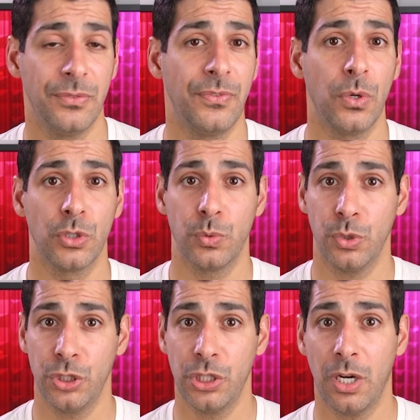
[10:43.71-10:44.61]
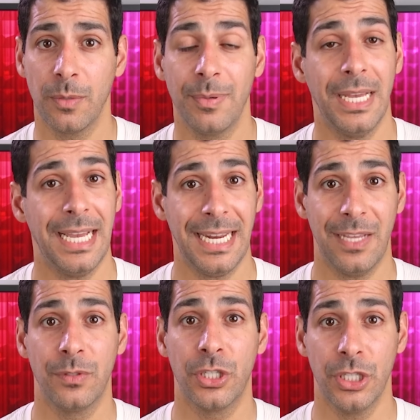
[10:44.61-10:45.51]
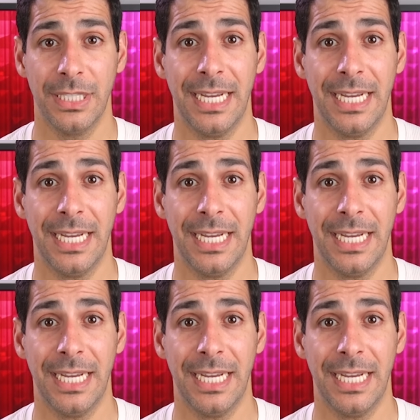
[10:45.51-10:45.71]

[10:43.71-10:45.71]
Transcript: the photos were sharp and had good